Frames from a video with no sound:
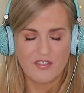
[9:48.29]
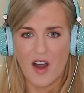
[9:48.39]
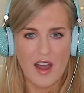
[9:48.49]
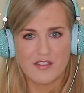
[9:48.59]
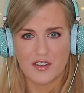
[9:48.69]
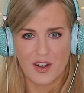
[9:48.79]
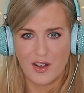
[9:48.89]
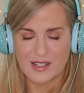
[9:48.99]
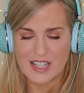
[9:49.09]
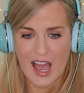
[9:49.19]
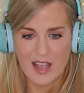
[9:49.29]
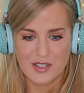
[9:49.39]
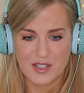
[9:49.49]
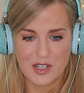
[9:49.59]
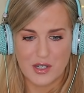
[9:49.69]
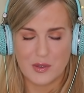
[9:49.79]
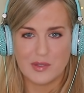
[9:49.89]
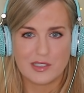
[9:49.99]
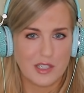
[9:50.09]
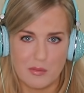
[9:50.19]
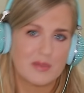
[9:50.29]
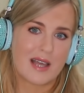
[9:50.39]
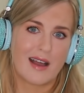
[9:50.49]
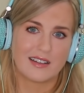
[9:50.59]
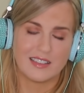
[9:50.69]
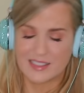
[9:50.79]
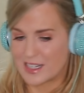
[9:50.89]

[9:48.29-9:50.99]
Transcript: five year olds how to do dump tackles,